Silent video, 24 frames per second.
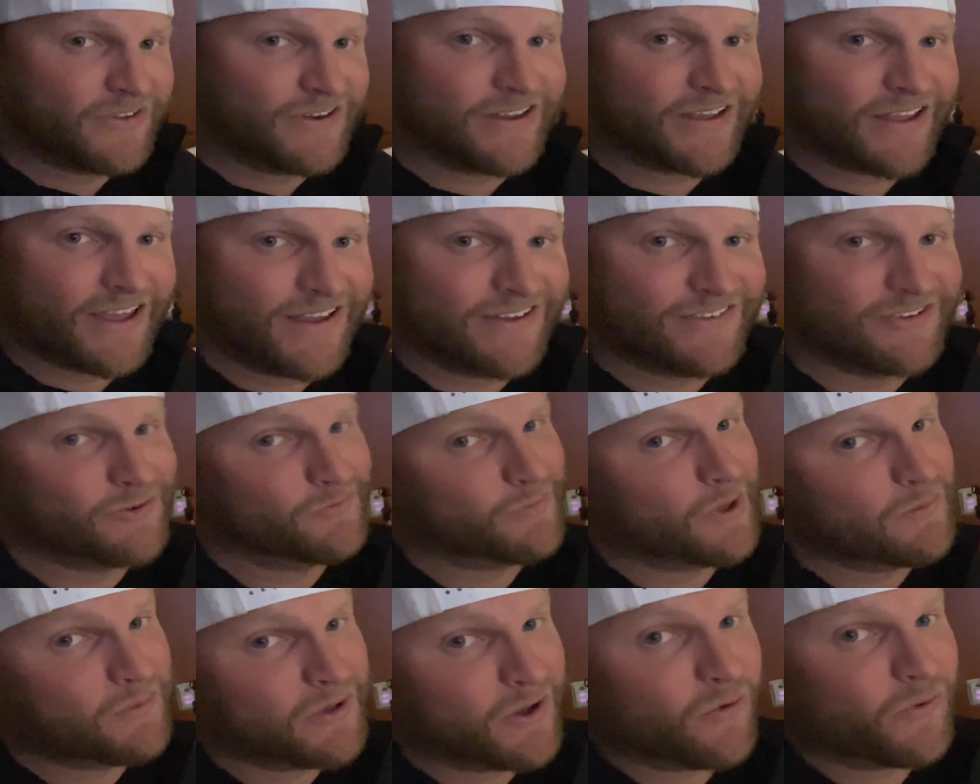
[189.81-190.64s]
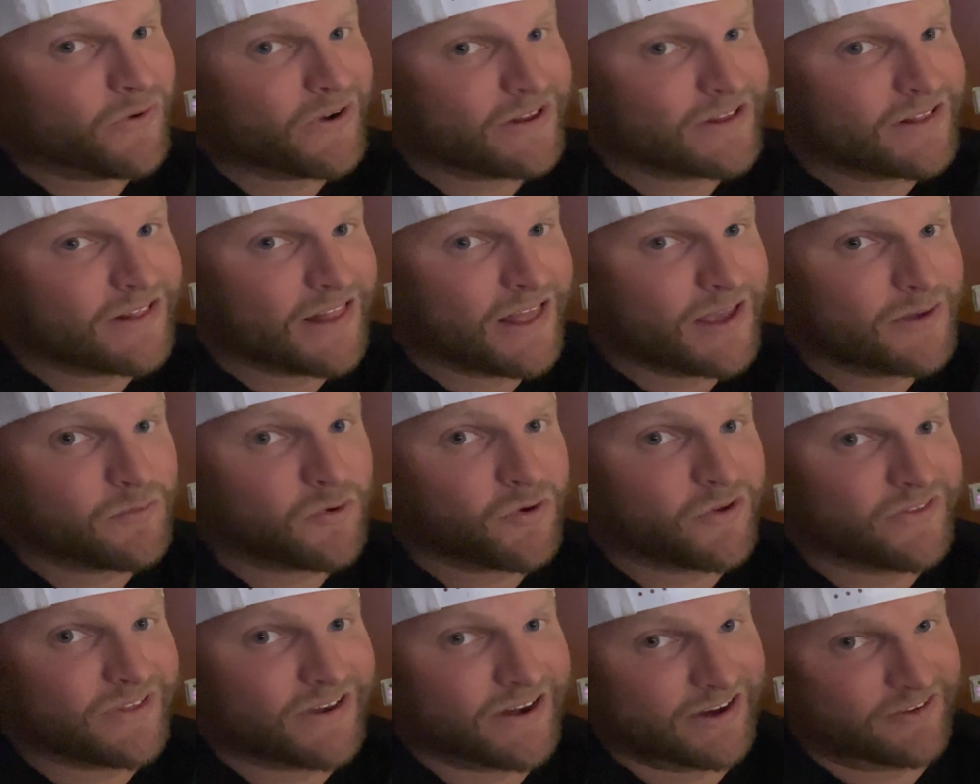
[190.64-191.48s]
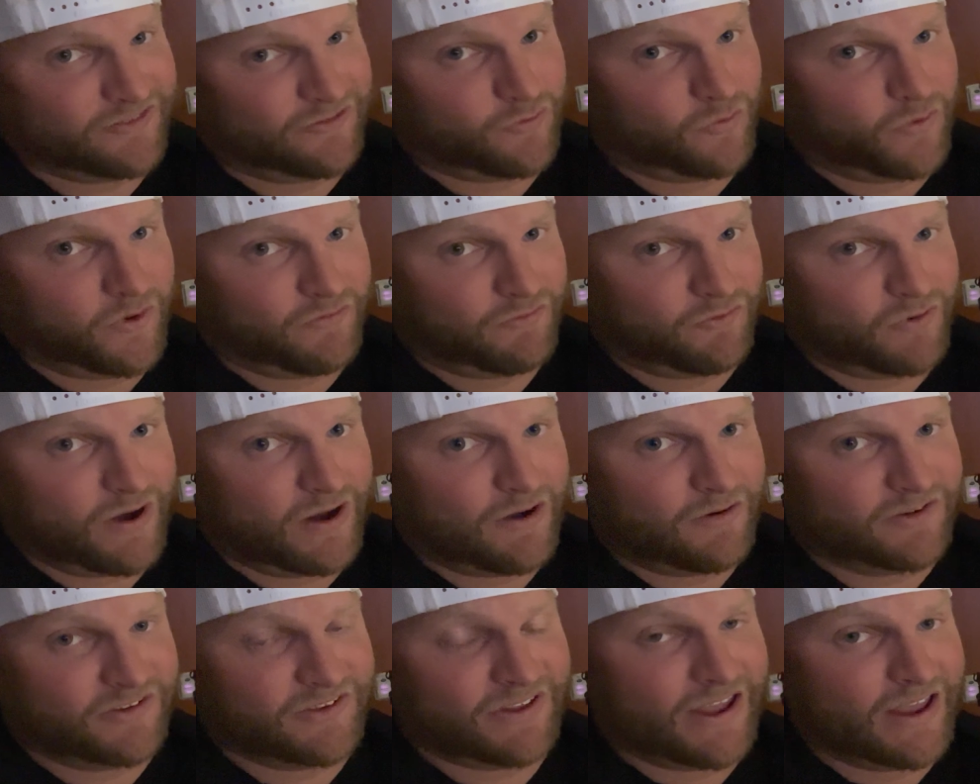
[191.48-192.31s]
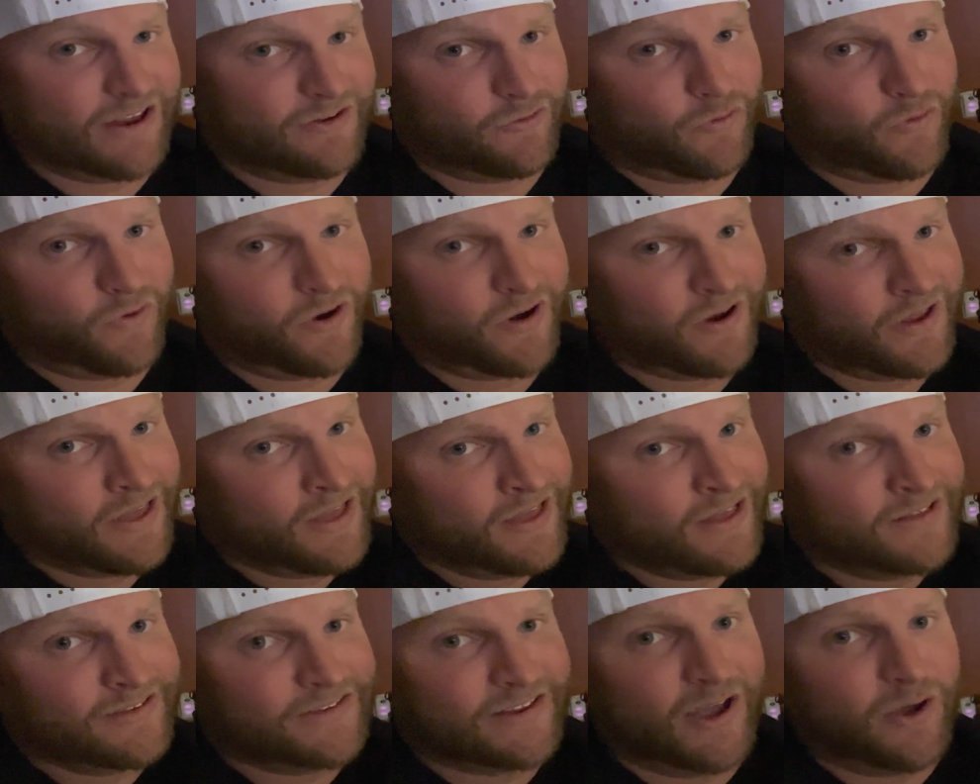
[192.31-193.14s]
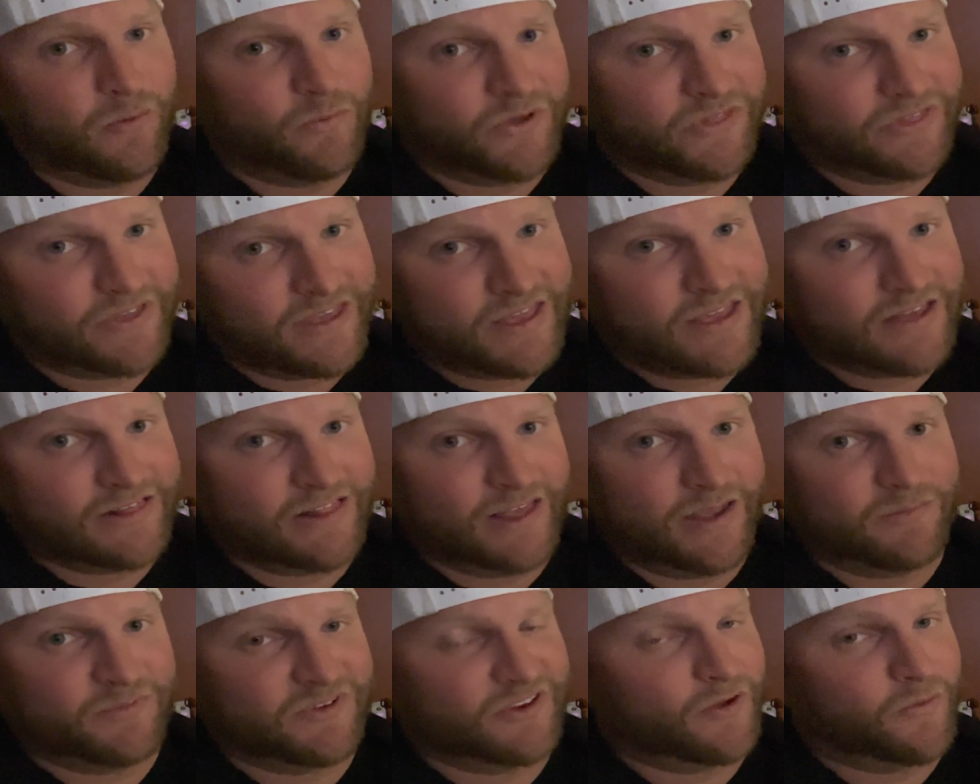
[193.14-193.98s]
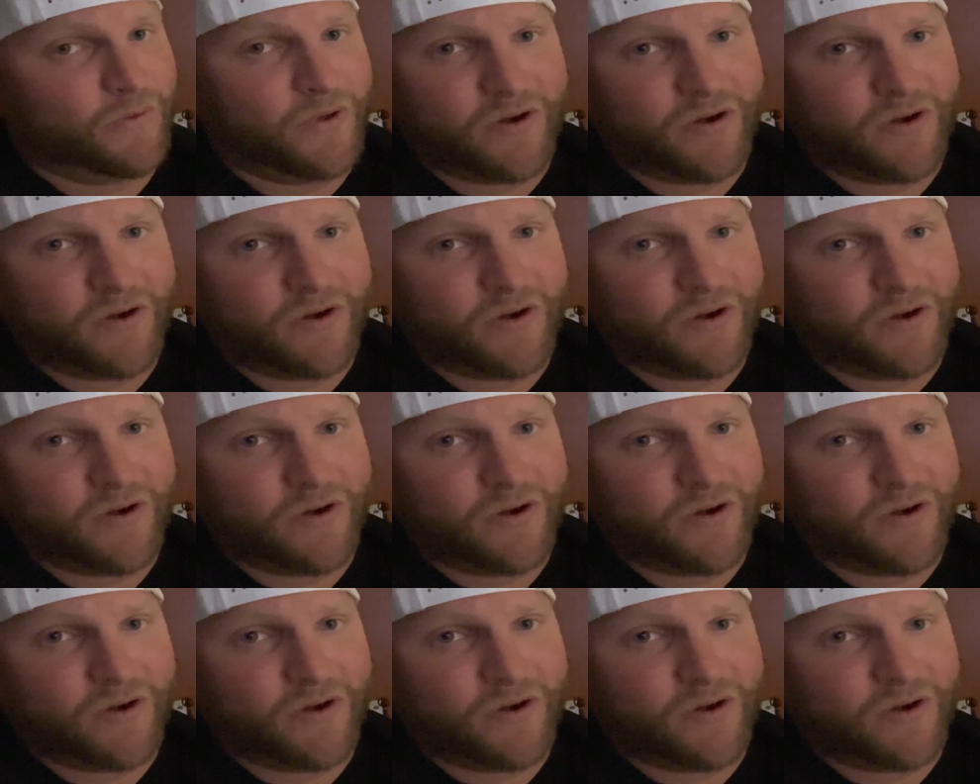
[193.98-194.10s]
indicates you may be going into labor in the next 24 hours and or to help with eclampsia.